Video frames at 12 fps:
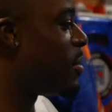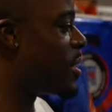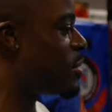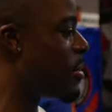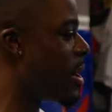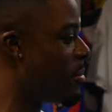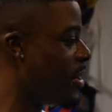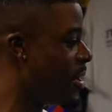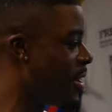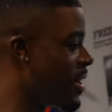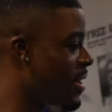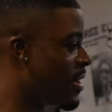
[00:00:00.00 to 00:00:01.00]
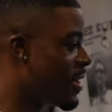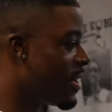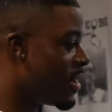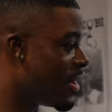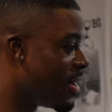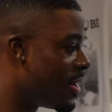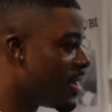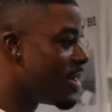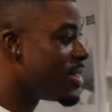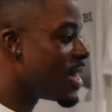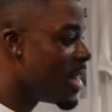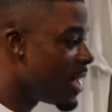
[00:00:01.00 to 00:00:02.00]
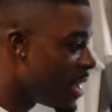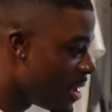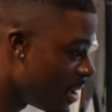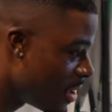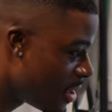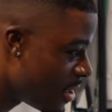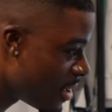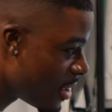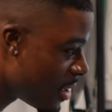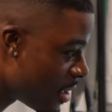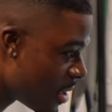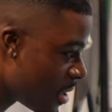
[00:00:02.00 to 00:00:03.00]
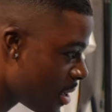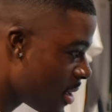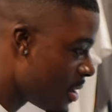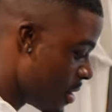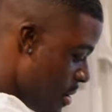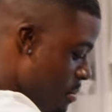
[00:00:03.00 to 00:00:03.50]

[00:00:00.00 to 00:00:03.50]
of the spot, man. Mr. Throwback. Say it again. Mr. Throwback.